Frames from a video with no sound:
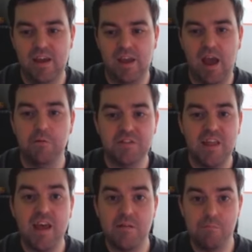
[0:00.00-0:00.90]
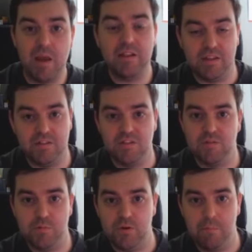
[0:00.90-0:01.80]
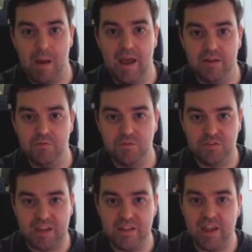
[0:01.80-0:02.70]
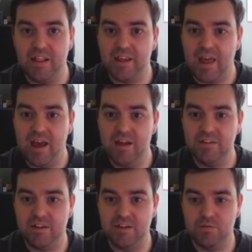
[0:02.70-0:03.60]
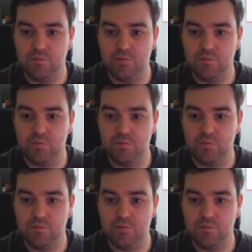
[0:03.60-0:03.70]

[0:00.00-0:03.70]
I was there mainly to support Matt of Second Yellow Card as